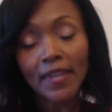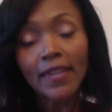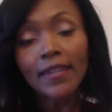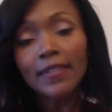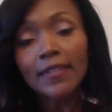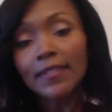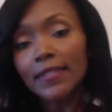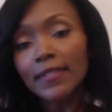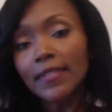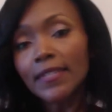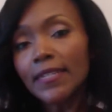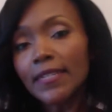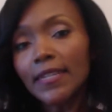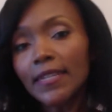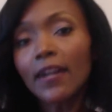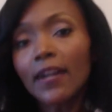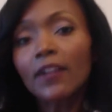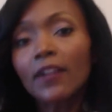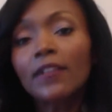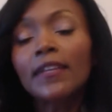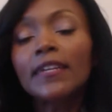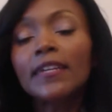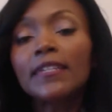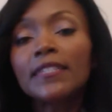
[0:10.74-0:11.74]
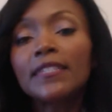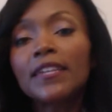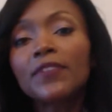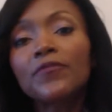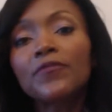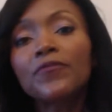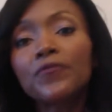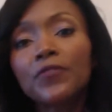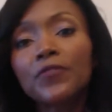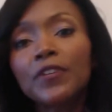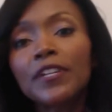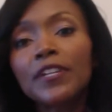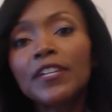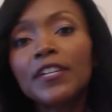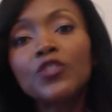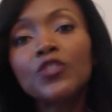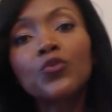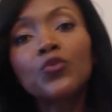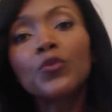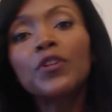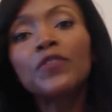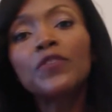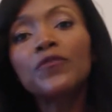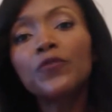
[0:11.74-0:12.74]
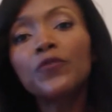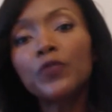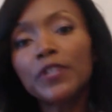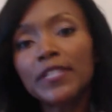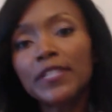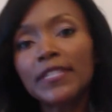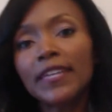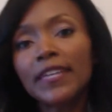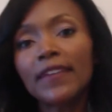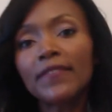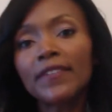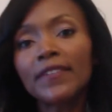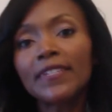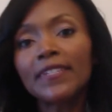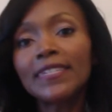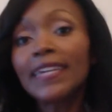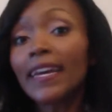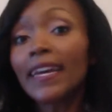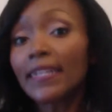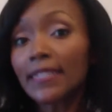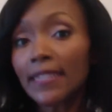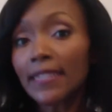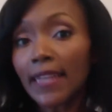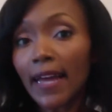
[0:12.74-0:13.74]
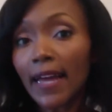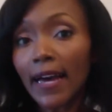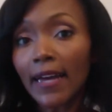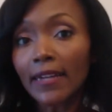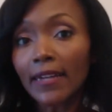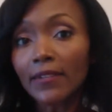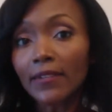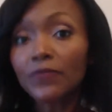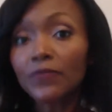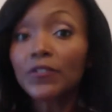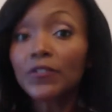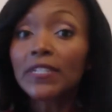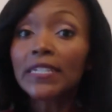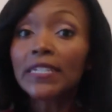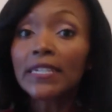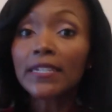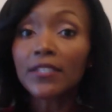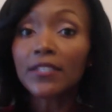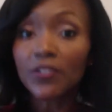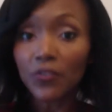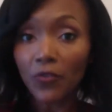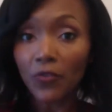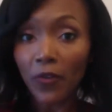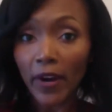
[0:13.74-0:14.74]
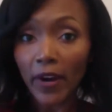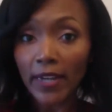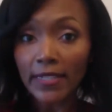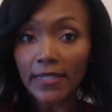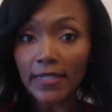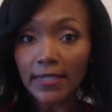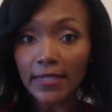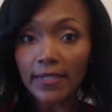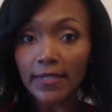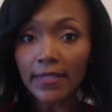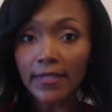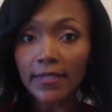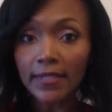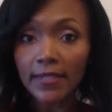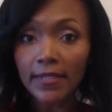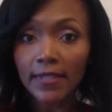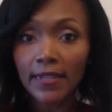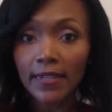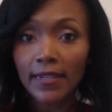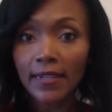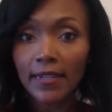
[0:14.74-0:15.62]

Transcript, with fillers: CTL is a free 24 7 text line for teens in crisis.